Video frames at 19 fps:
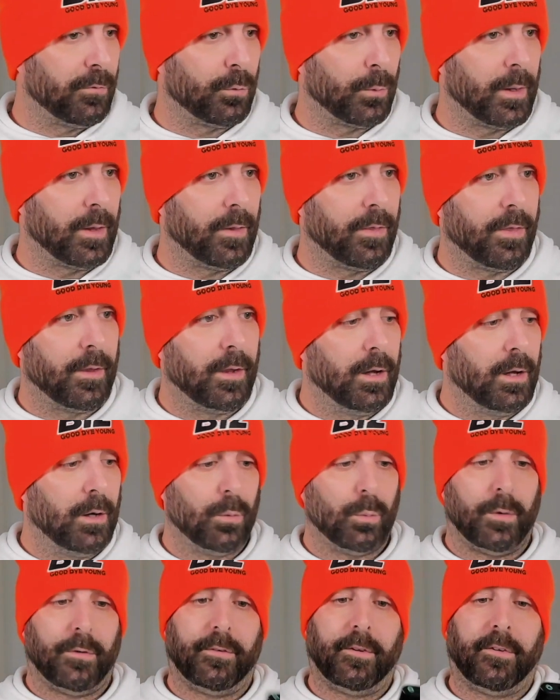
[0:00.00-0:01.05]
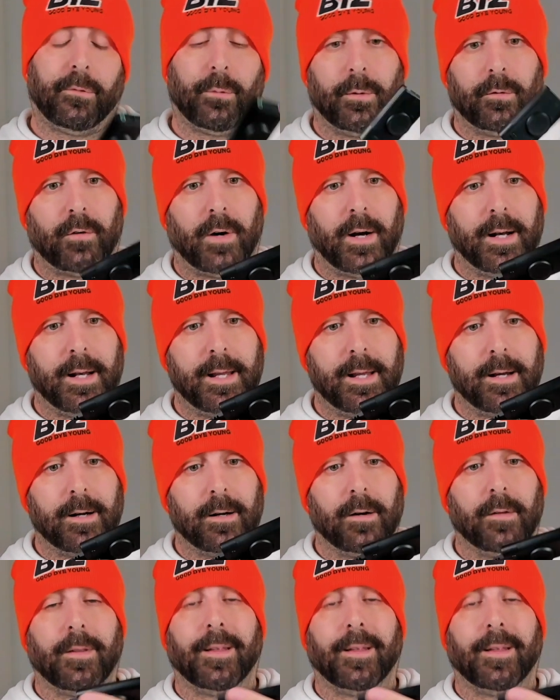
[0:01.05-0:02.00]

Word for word: with was this one right here, the